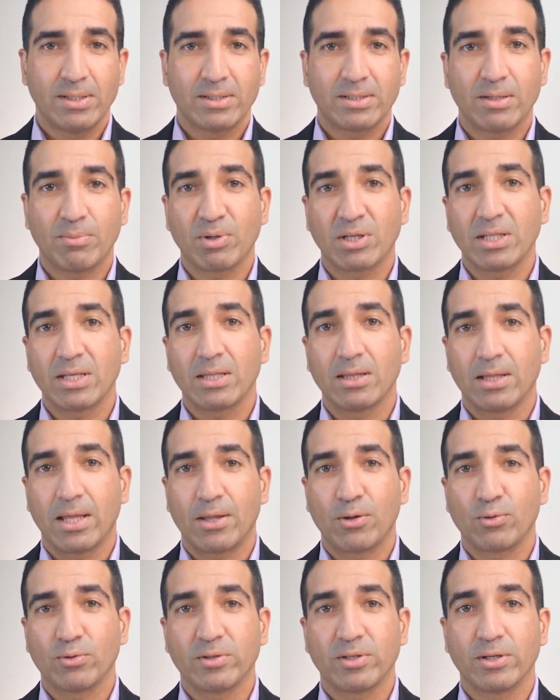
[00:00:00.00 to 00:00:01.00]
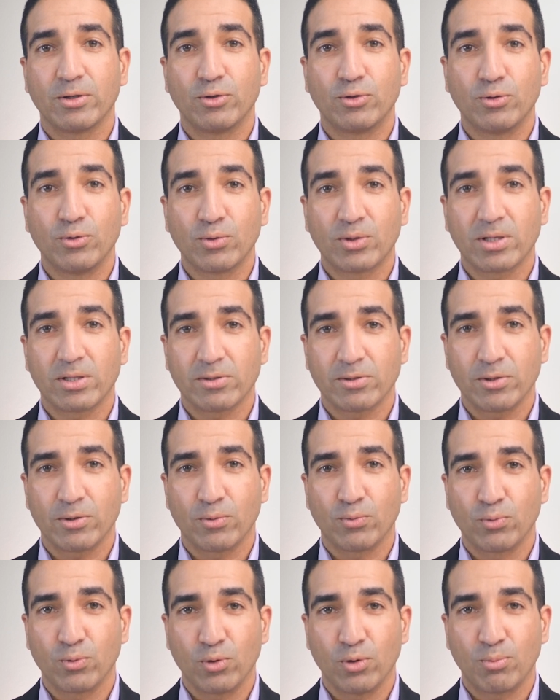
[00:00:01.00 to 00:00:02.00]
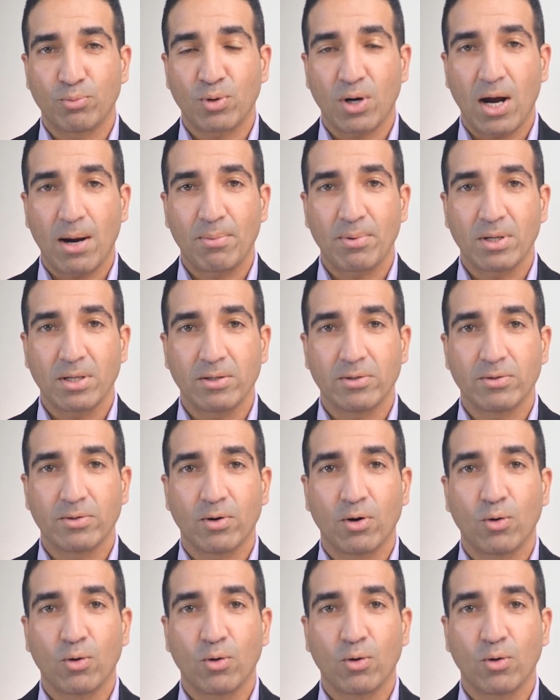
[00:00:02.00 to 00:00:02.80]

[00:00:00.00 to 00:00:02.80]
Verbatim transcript: Typically, the lenders that do consider rural properties